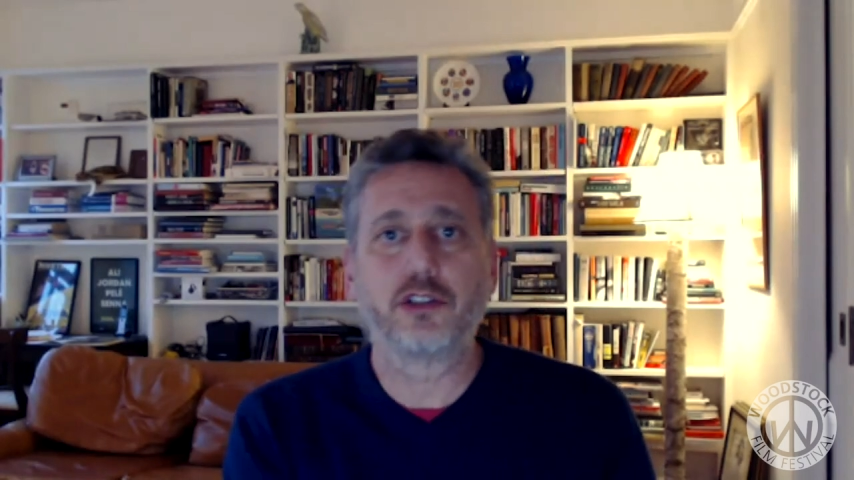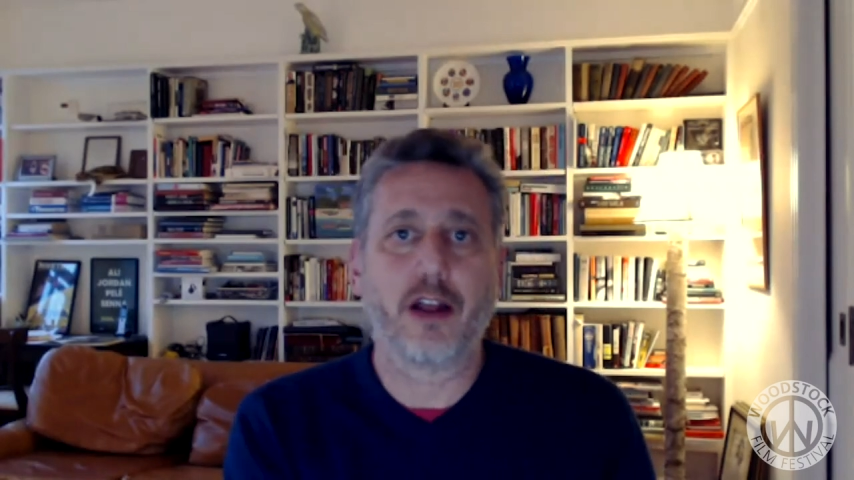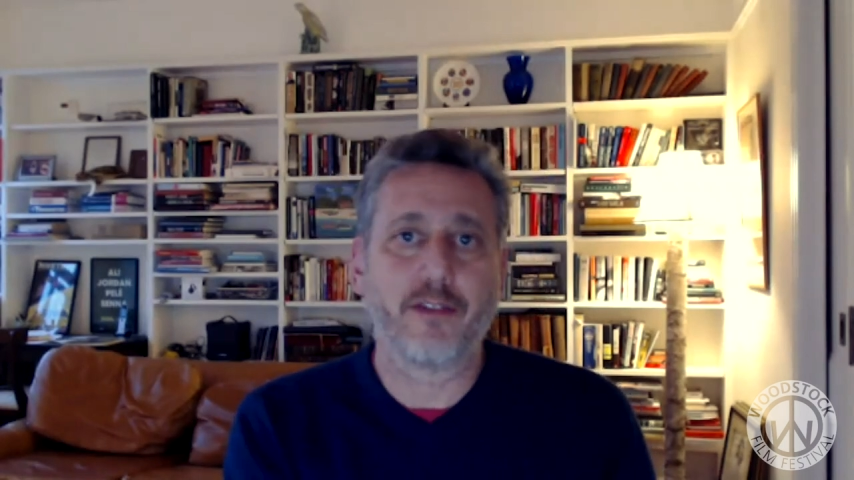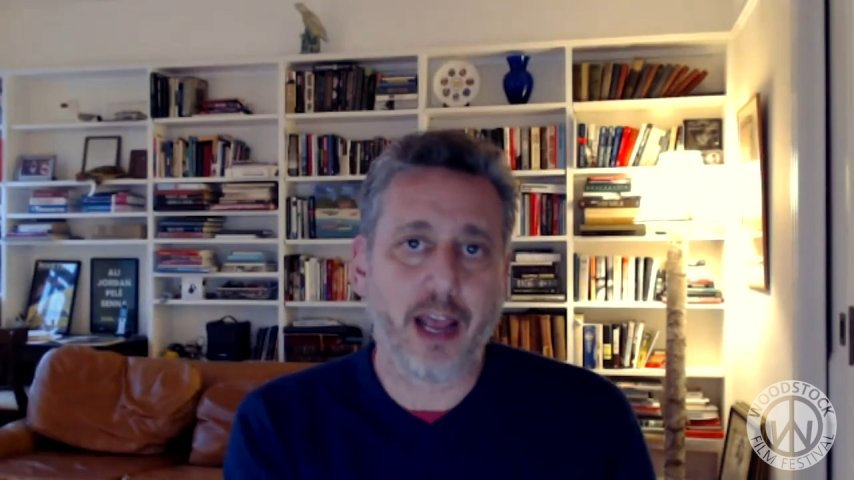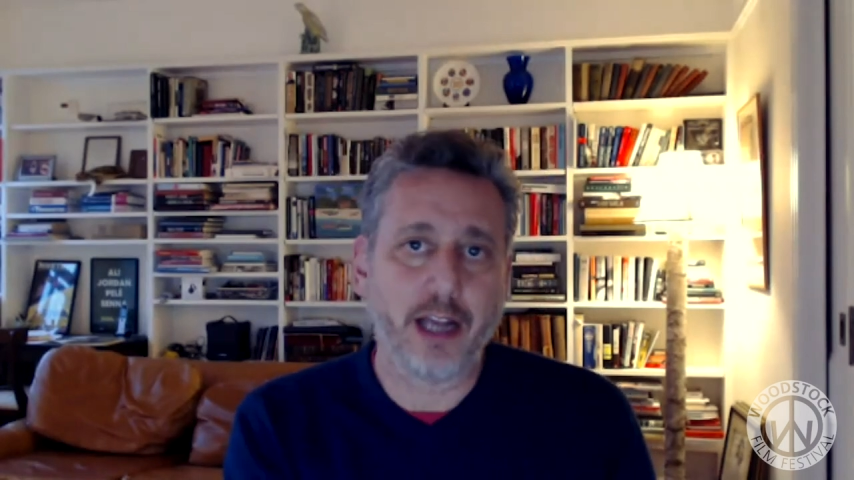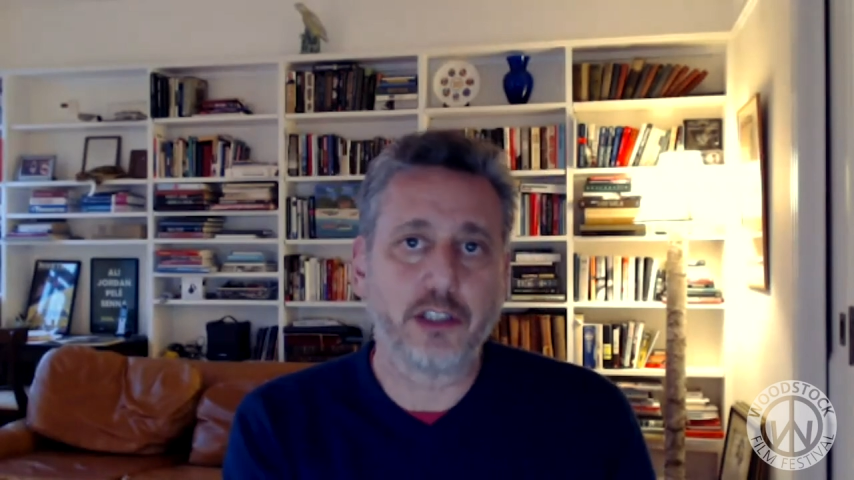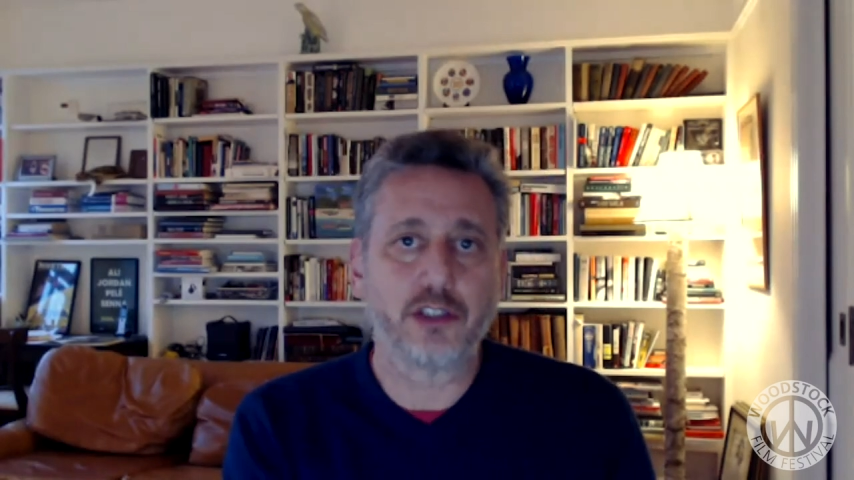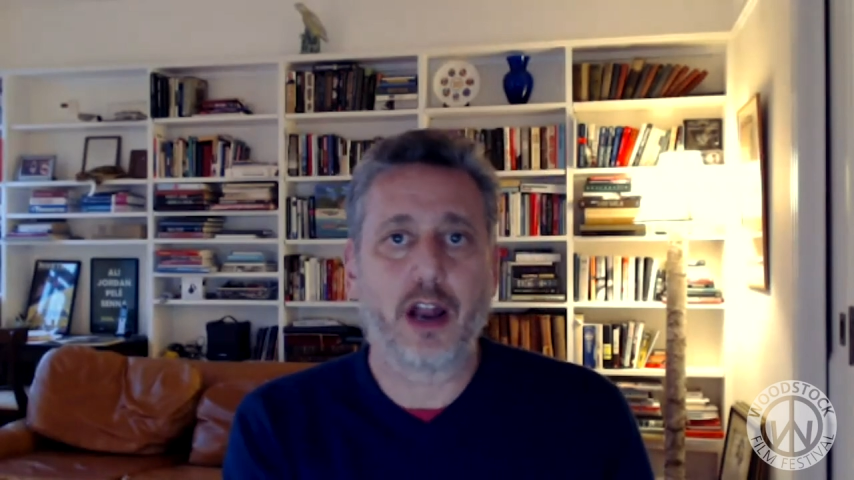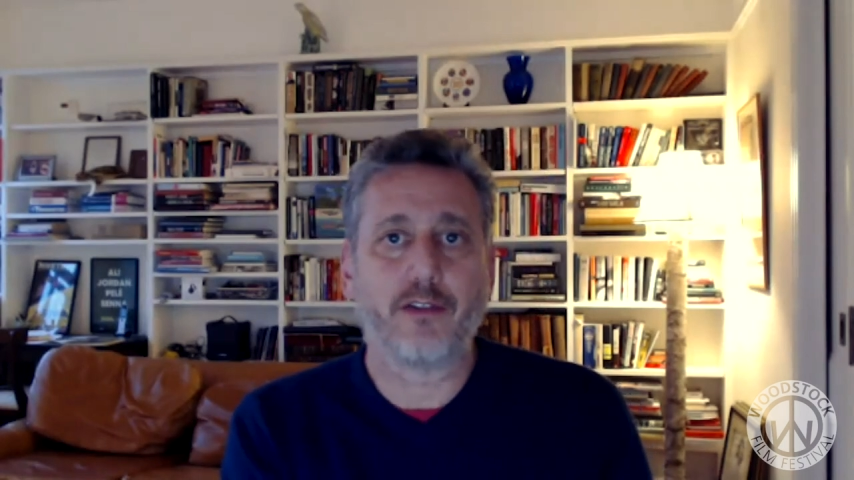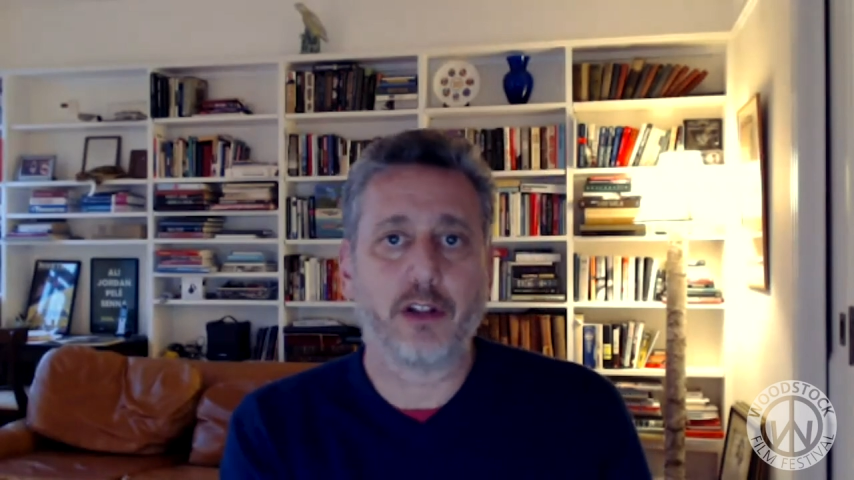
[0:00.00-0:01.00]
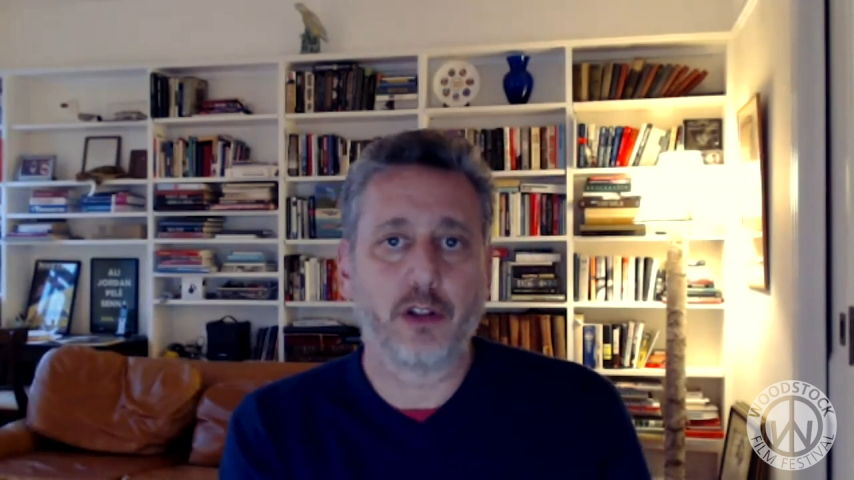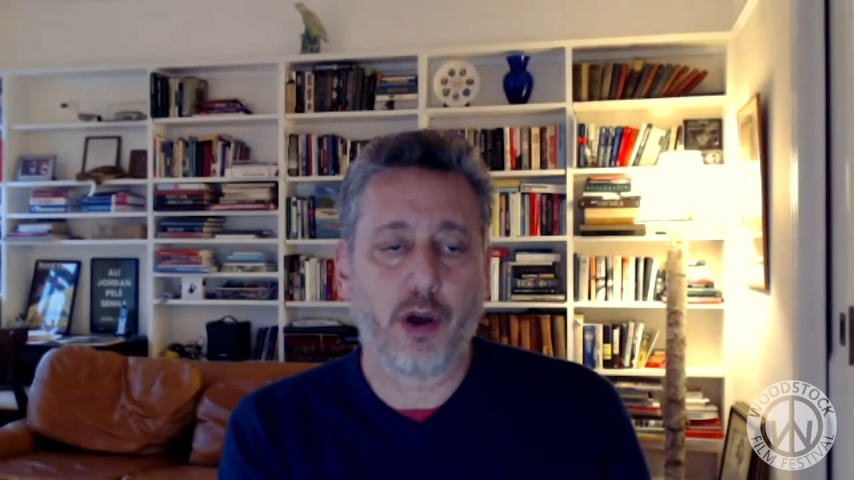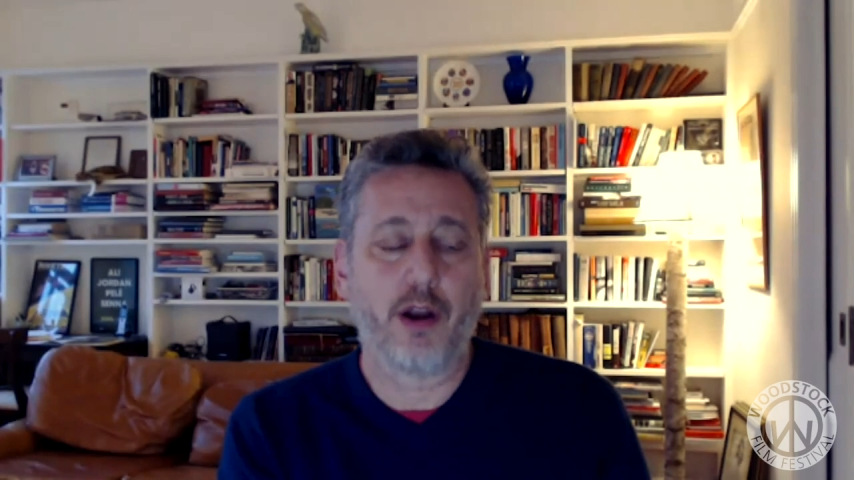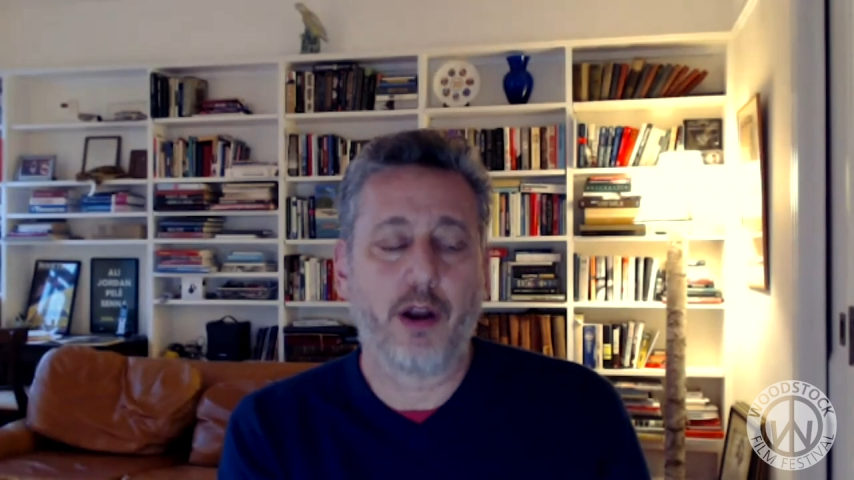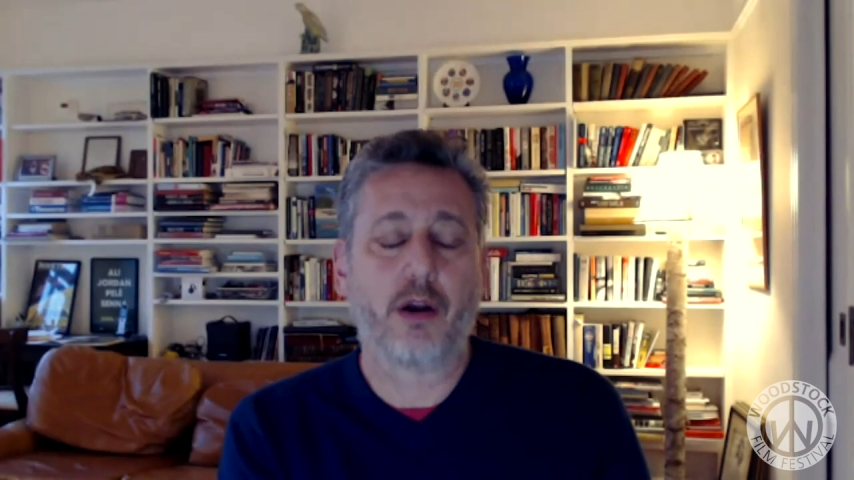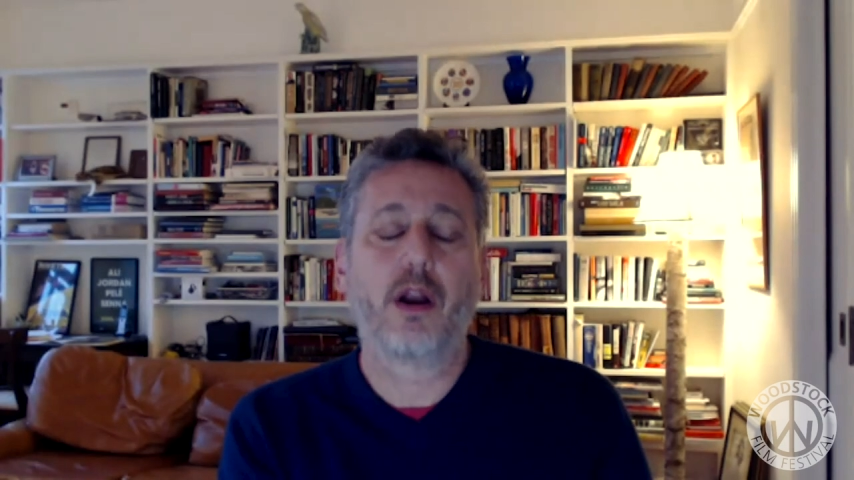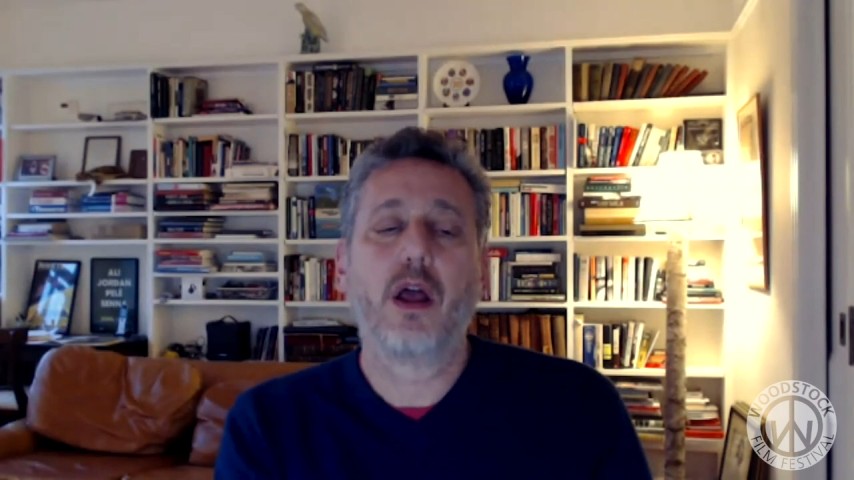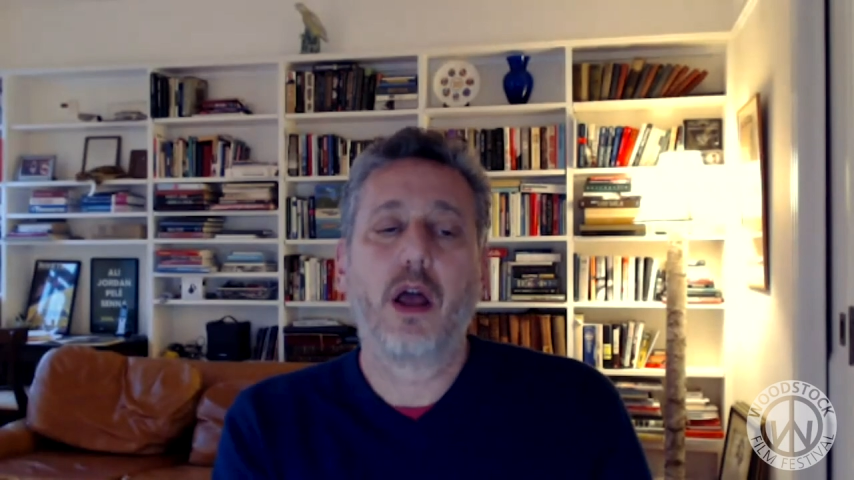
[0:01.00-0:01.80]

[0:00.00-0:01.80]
Should I have an agent? Should I have a lawyer?